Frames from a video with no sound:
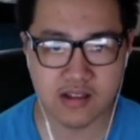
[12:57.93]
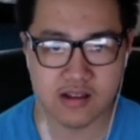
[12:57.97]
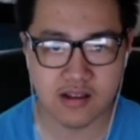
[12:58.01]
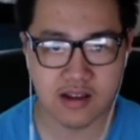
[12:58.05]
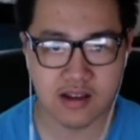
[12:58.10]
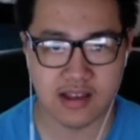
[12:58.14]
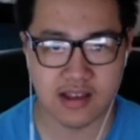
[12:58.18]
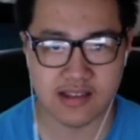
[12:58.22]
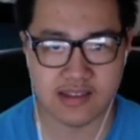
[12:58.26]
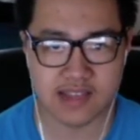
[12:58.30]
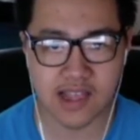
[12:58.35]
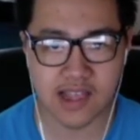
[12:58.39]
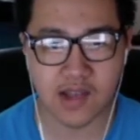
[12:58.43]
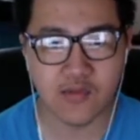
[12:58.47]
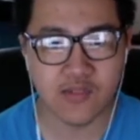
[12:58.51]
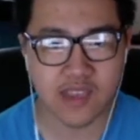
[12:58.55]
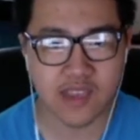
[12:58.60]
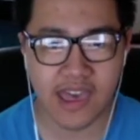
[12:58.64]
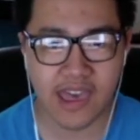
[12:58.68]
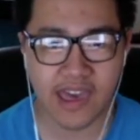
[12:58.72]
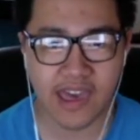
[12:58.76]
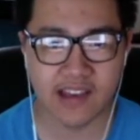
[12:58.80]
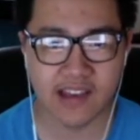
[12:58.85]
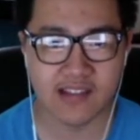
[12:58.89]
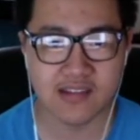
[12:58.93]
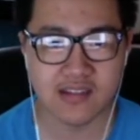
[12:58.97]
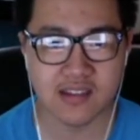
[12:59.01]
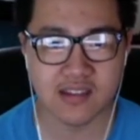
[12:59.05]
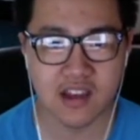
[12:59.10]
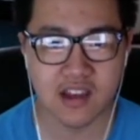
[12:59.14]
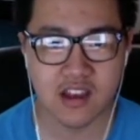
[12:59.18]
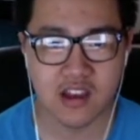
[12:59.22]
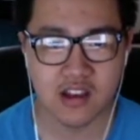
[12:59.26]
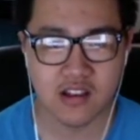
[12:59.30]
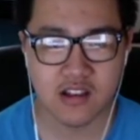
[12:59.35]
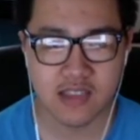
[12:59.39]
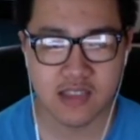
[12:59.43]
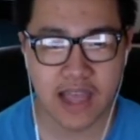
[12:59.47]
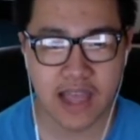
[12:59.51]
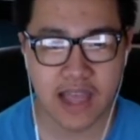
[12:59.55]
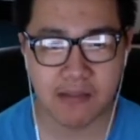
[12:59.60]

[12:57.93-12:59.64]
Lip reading: set of text that